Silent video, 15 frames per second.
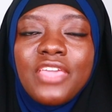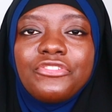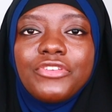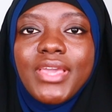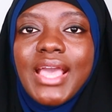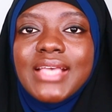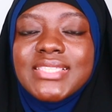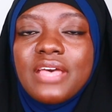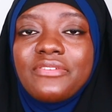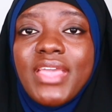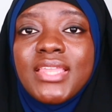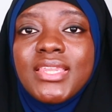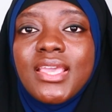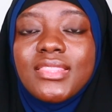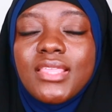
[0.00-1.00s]
If you guys have
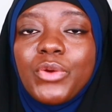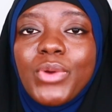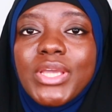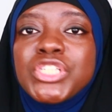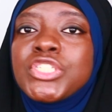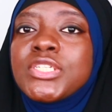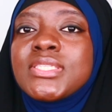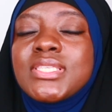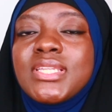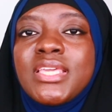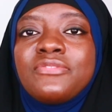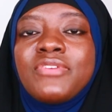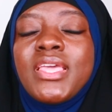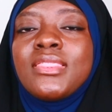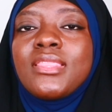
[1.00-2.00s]
any other questions,
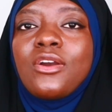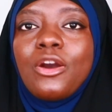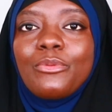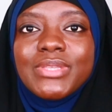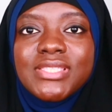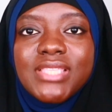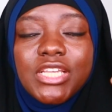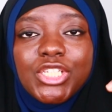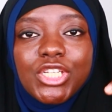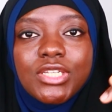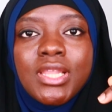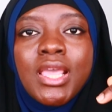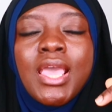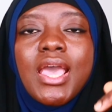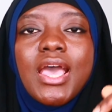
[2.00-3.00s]
leave it in the comment section